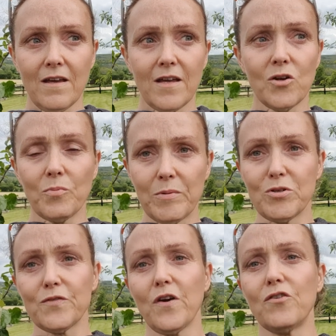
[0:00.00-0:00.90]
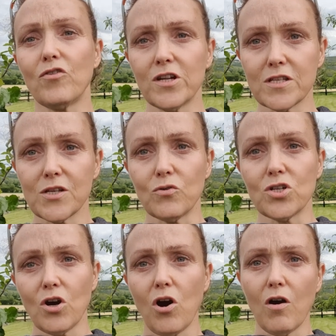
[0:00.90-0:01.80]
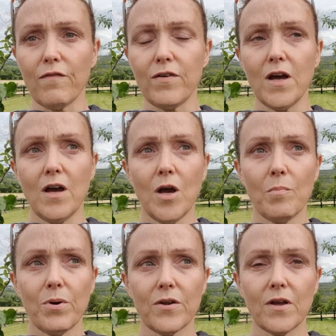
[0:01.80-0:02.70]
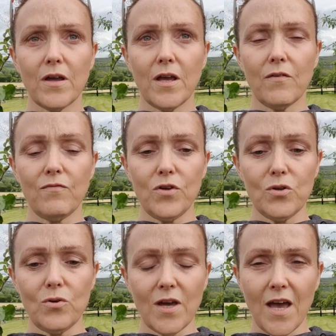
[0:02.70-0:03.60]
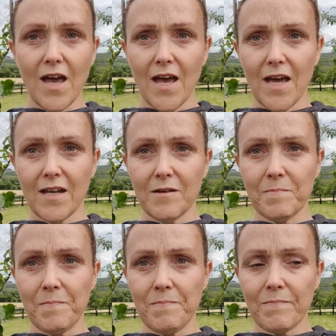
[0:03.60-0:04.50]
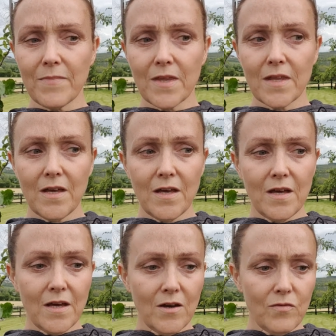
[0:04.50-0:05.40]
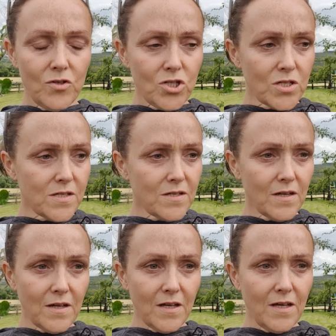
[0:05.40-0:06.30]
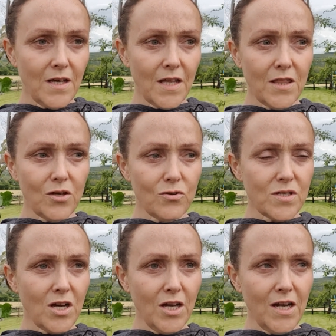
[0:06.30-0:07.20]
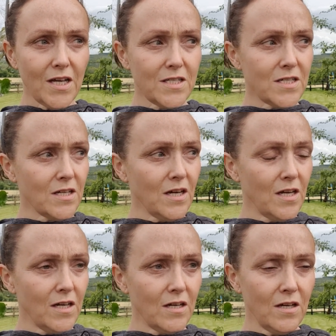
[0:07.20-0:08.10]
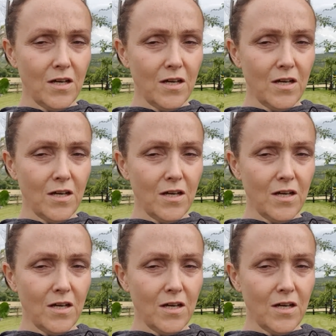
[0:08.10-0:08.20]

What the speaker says: people just find running so tough. But if you can just get those guidelines to kind of,